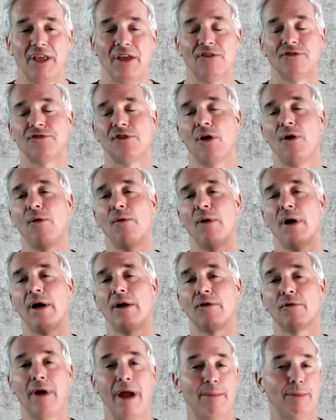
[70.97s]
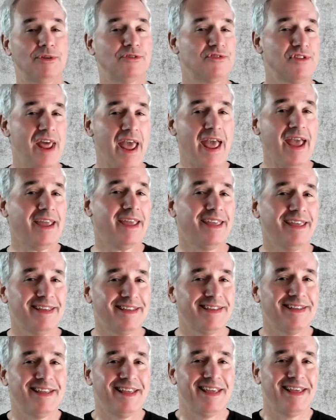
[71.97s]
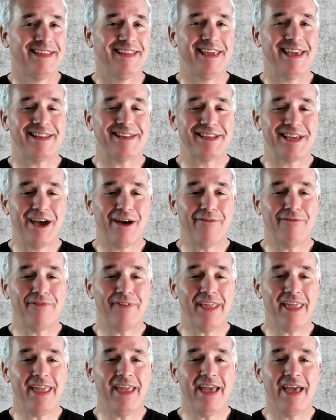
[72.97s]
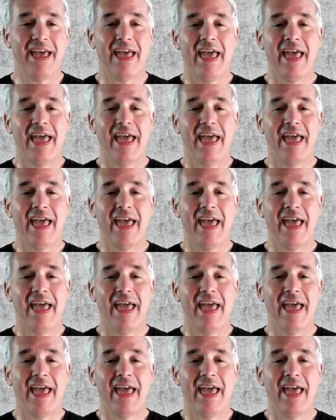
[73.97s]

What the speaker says: So grab a snack, get comfy,